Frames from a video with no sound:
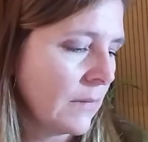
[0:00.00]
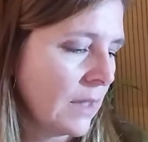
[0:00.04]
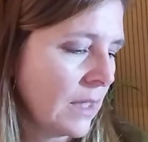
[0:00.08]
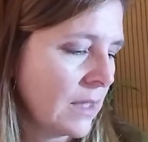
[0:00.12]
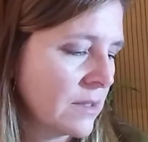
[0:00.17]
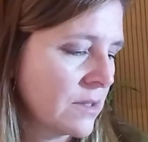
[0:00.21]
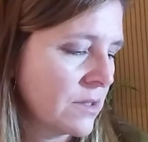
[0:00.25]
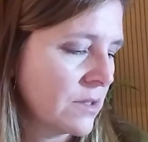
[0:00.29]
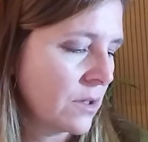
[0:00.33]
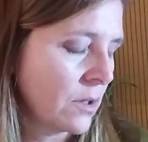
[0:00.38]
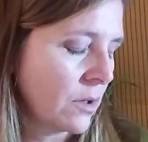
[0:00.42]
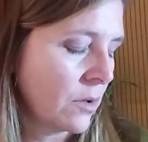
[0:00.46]

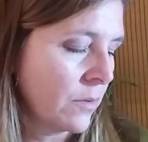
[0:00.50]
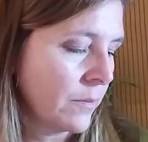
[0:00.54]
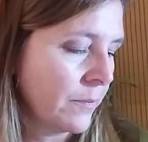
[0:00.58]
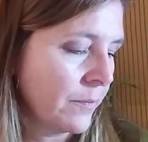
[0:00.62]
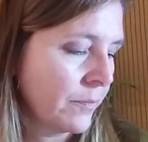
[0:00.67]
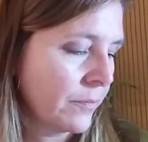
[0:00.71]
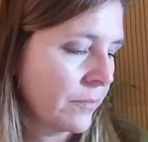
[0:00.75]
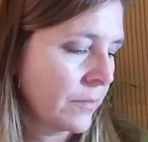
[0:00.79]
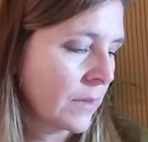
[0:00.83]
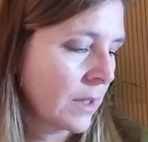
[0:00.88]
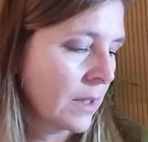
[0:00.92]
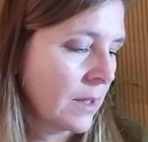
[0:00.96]
So
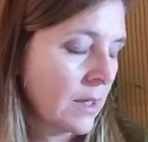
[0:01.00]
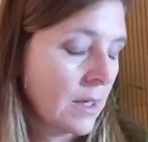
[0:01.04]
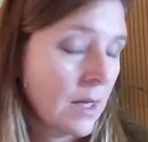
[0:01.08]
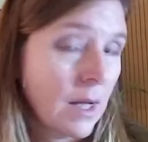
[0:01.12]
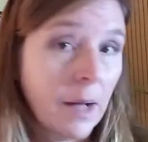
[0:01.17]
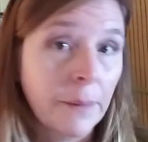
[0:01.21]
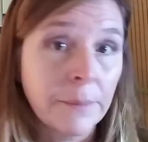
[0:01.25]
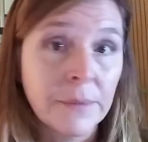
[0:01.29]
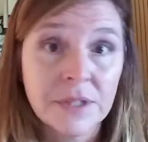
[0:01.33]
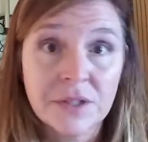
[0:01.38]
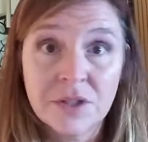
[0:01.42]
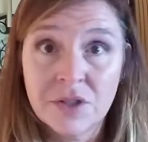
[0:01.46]
I'm
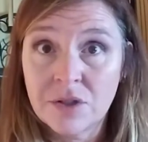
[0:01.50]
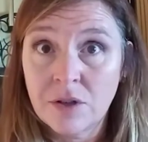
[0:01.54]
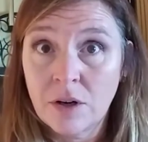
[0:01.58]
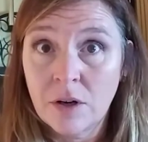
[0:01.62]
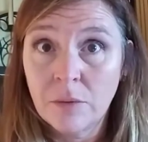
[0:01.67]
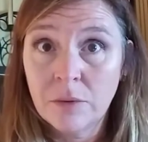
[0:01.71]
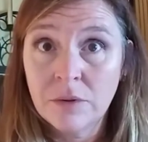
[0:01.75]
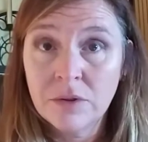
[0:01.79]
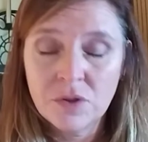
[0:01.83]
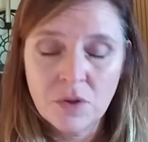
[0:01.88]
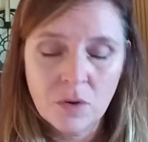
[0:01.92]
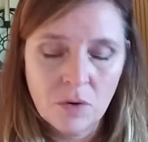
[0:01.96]
going to start
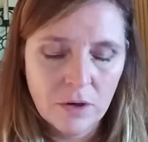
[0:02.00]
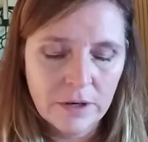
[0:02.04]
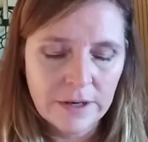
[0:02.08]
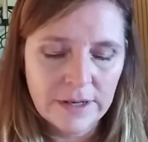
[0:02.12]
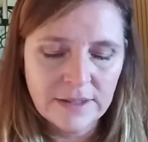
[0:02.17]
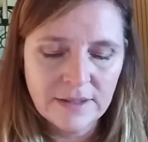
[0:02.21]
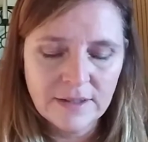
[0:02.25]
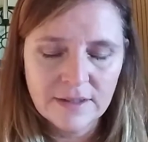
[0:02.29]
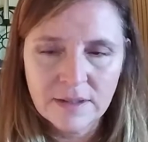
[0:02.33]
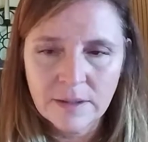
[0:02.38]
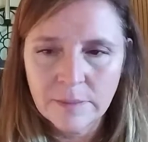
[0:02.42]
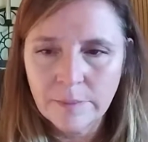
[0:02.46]
with
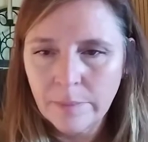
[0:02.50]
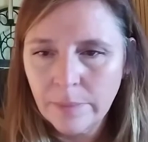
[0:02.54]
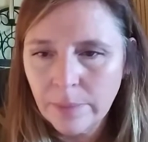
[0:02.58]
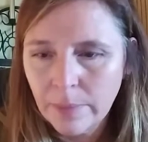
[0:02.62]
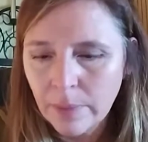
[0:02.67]
Taurus